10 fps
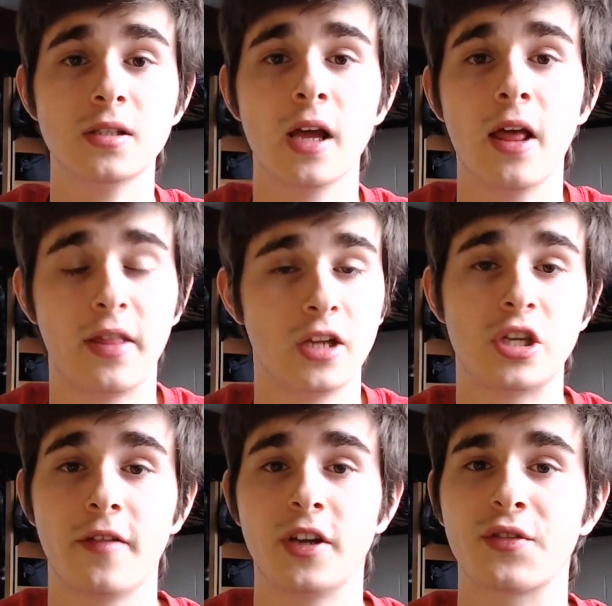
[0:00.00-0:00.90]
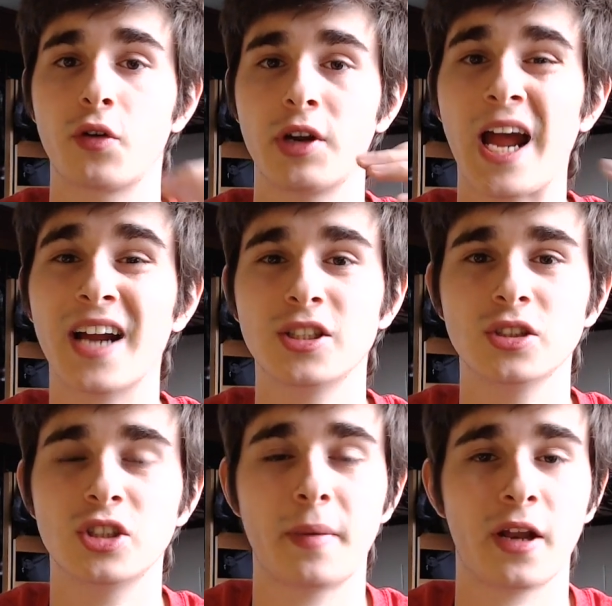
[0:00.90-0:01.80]
They each have different reactions
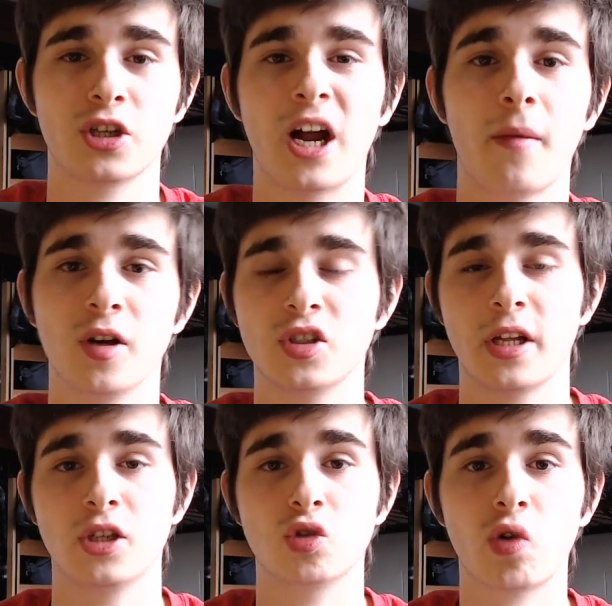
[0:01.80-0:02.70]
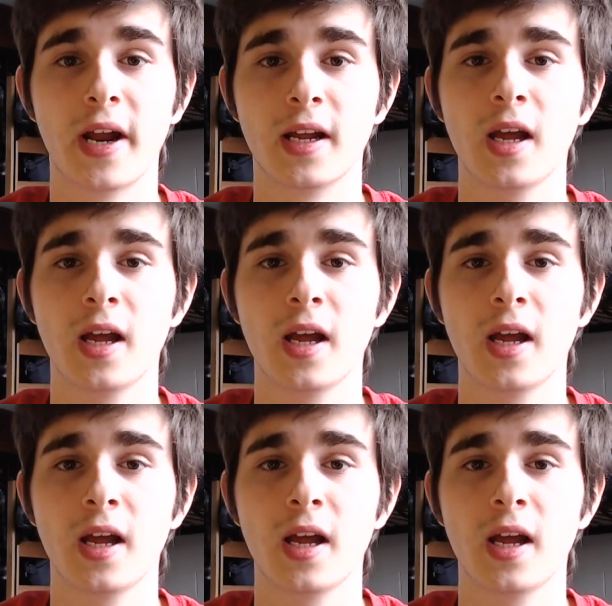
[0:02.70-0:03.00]
depending on how much they drank.